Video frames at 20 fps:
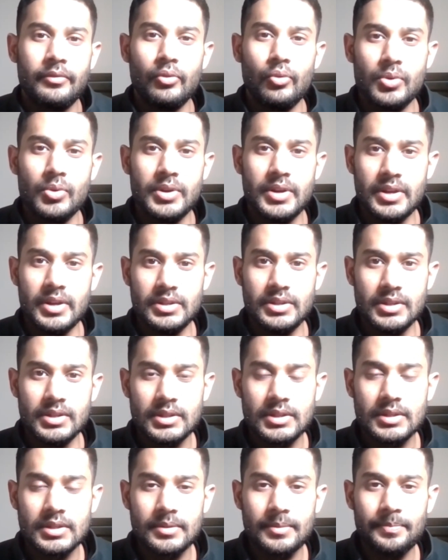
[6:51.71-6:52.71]
4
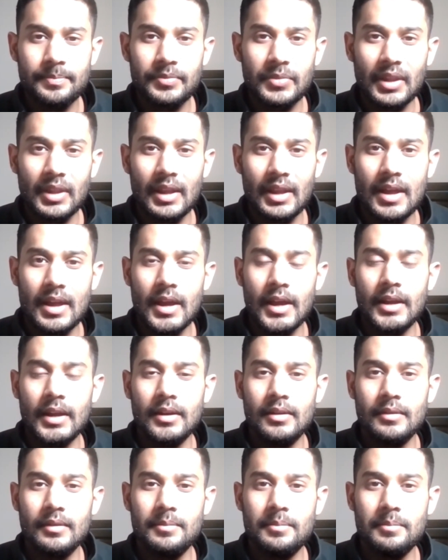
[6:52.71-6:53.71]
digits,
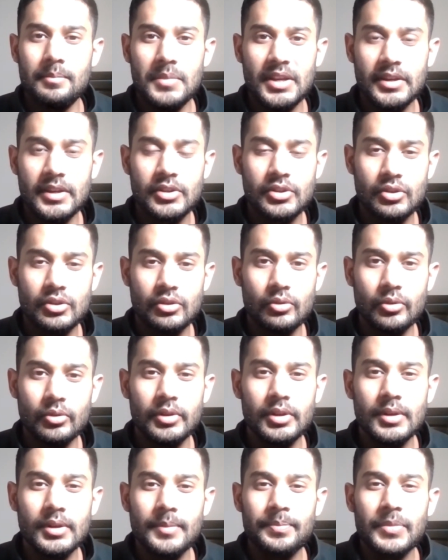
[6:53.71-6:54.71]
and make
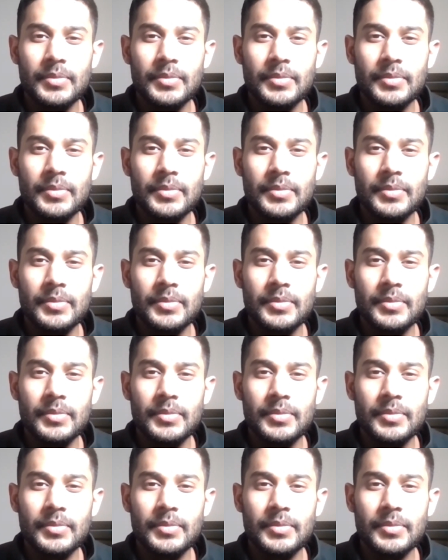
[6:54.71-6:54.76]
sure